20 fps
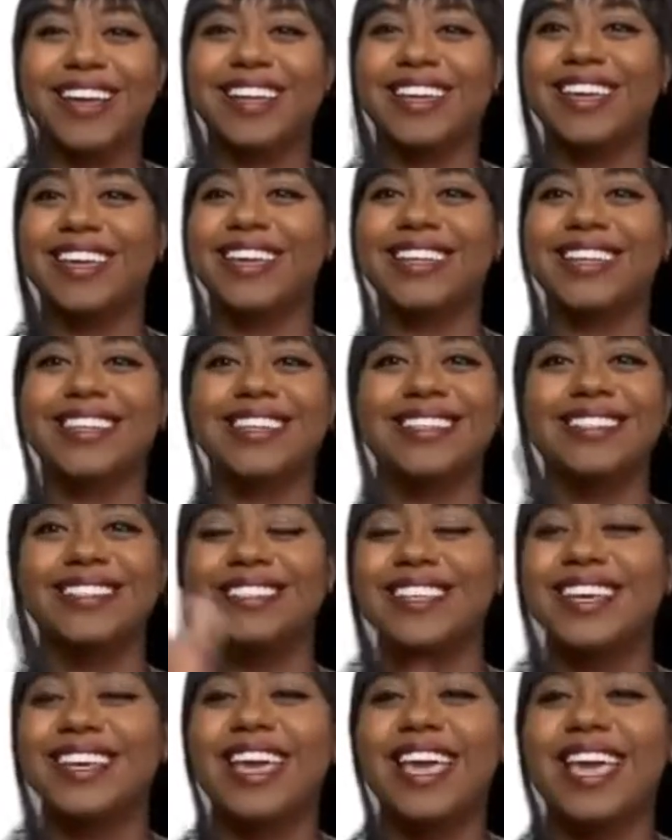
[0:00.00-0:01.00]
And
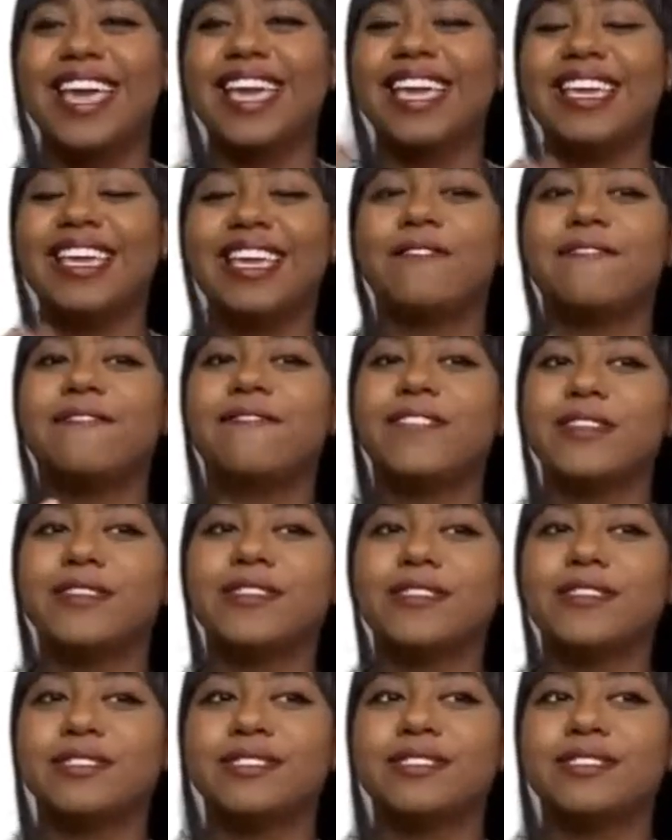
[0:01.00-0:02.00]
it
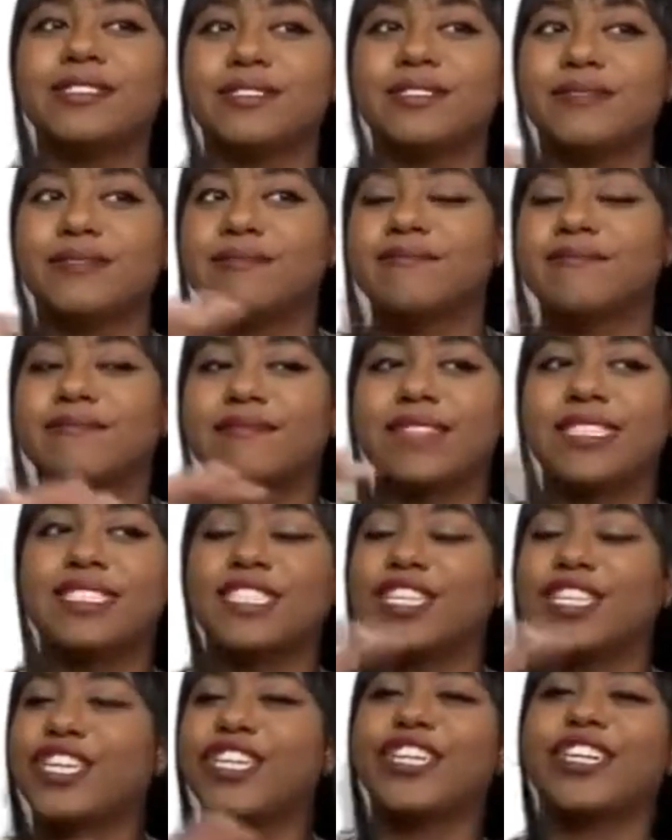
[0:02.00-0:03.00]
feels, it's
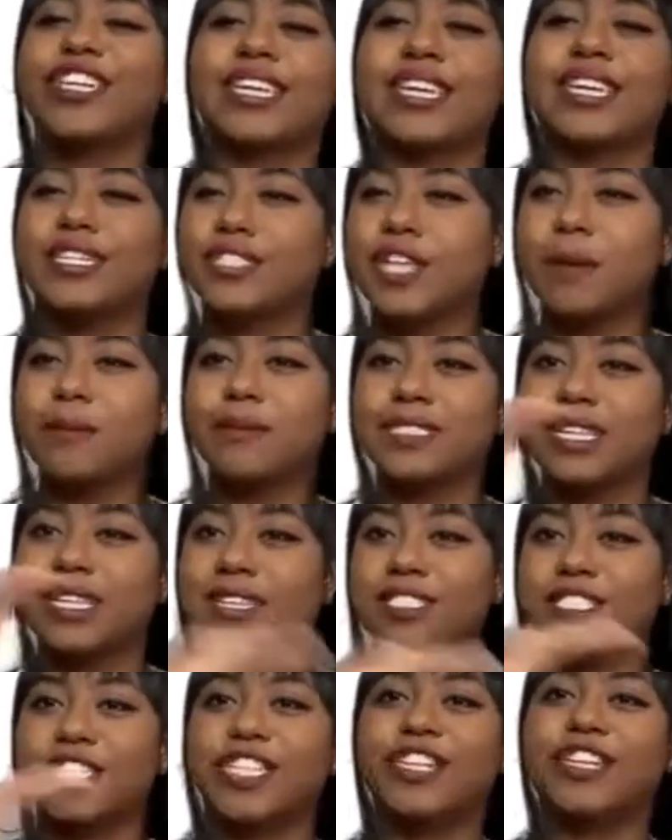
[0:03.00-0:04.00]
security. It's almost like
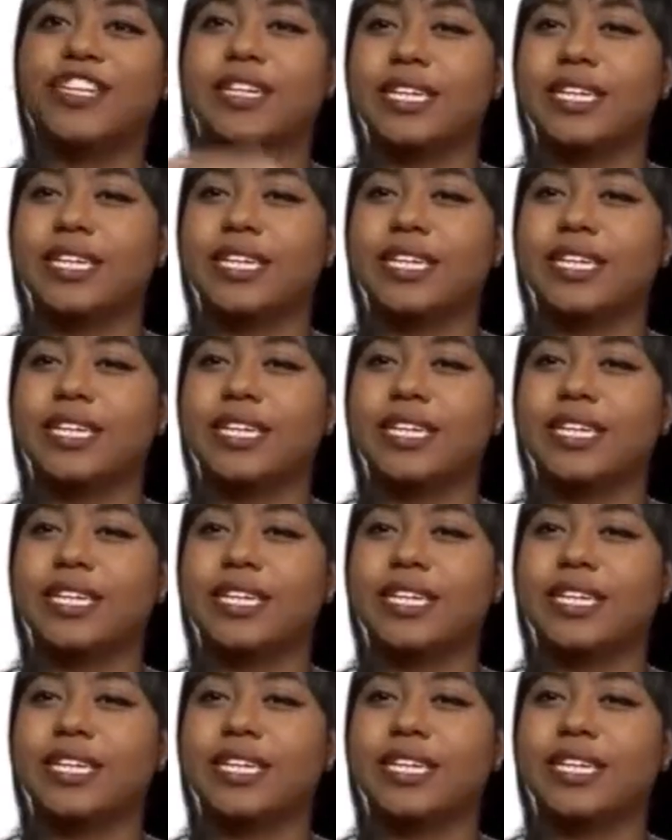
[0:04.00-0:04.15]
a security.